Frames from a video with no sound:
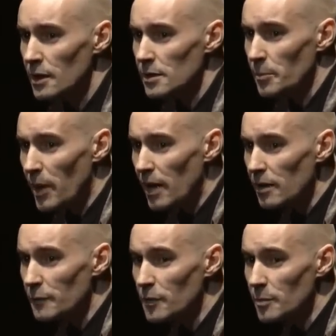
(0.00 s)
It's a
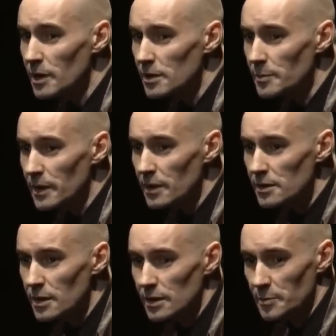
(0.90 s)
part of human
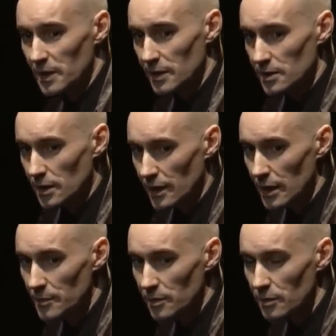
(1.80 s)
experience that has been
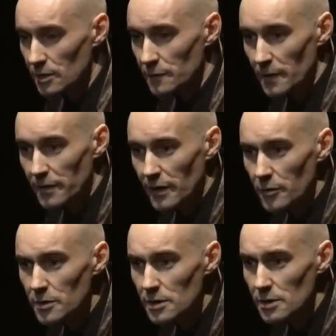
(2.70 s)
described to us for
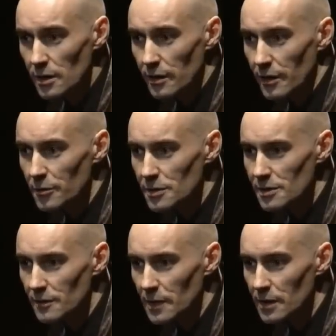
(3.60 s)
thousands and
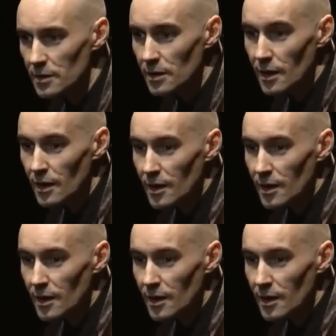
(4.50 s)
thousands of years,